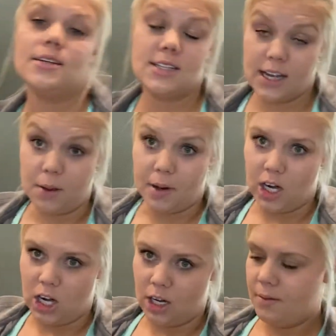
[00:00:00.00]
second
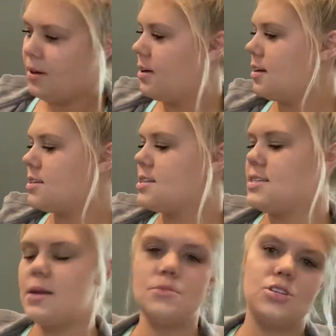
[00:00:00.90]
pair,
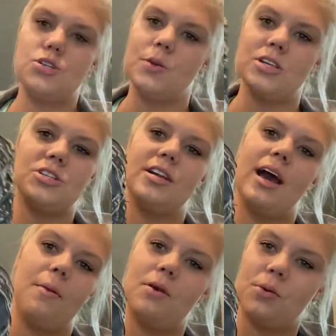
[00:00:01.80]
same situation
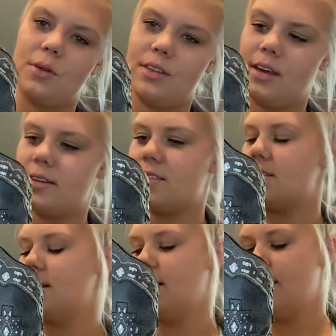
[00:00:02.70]
happened with these.
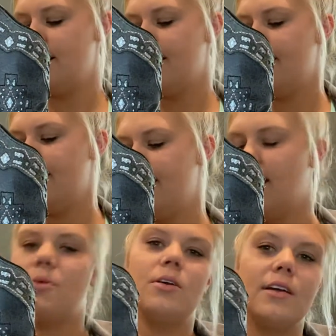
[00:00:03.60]

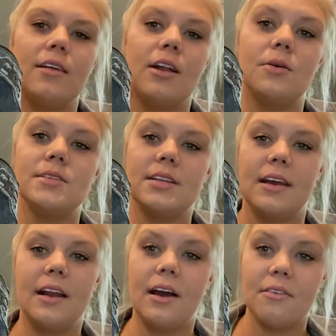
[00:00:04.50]
I really thought it was an
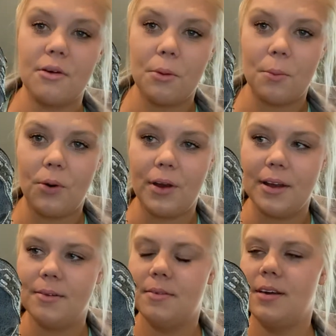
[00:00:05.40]
8.5 at one
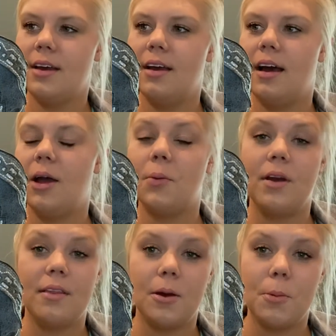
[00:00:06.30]
point. I
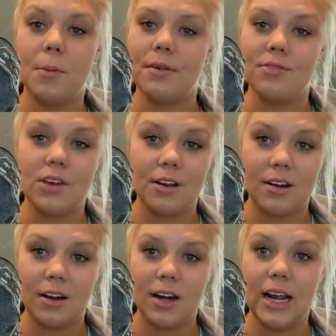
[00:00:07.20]
wear them and my feet
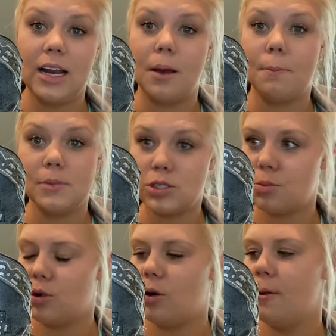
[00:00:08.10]
hurt and I'm
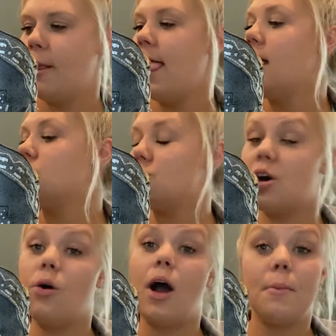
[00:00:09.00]
miserable.
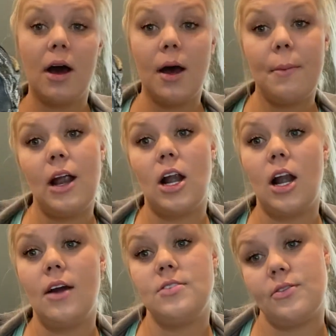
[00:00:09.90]
So I bought a pair
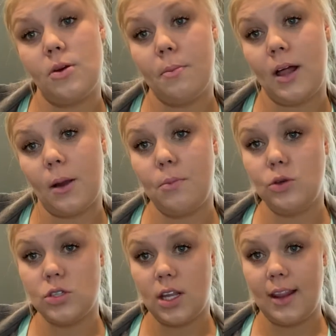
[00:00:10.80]
of different black
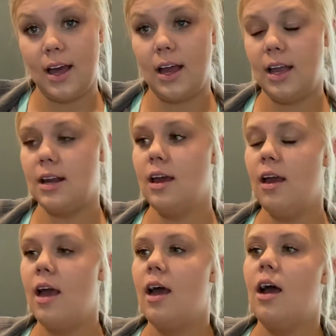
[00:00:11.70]
boots online.
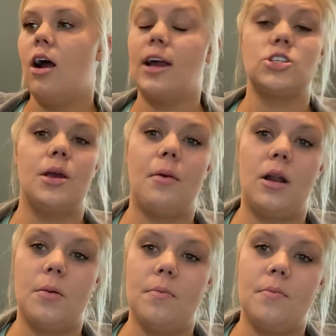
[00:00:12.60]
Actually, I bought
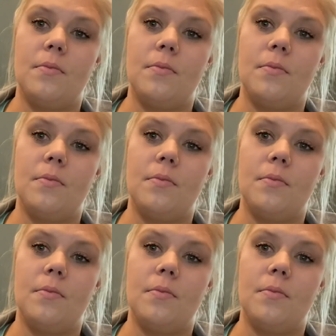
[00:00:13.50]
them